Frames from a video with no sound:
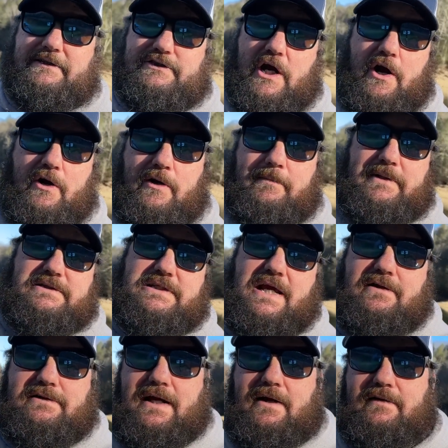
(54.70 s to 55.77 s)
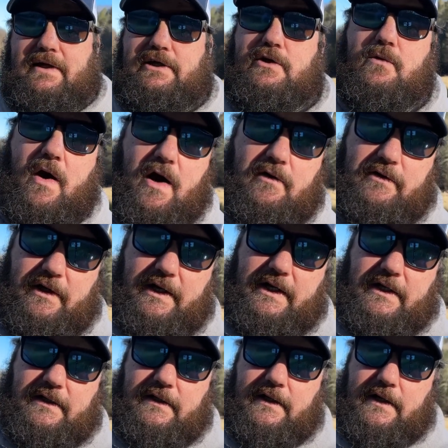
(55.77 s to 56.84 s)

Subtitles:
the tournaments out there that you all are in,